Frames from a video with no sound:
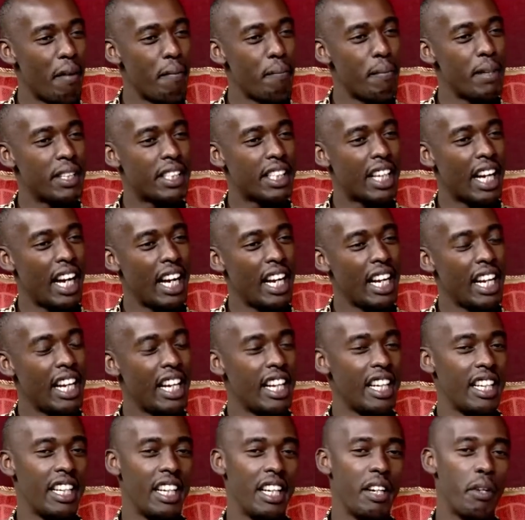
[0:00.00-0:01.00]

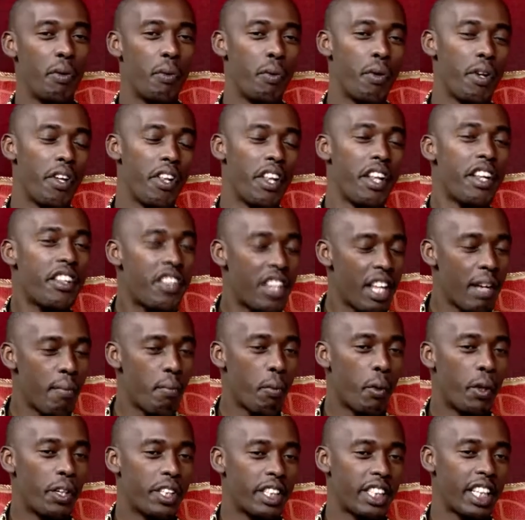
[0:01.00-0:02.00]
basically
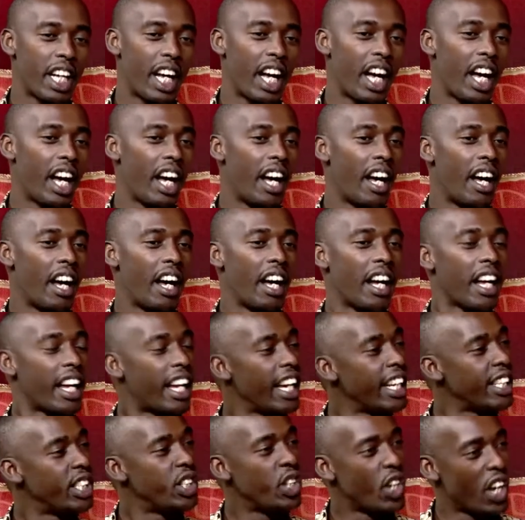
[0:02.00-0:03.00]
theme was
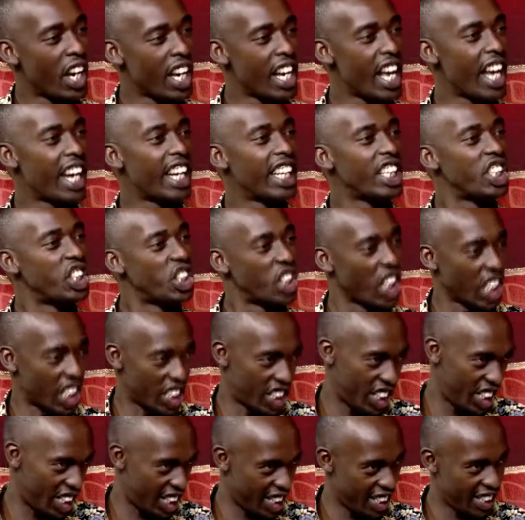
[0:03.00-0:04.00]
get your hearing
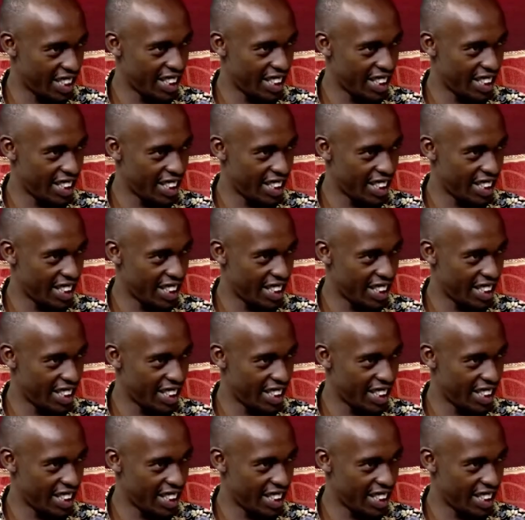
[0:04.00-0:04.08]
checked.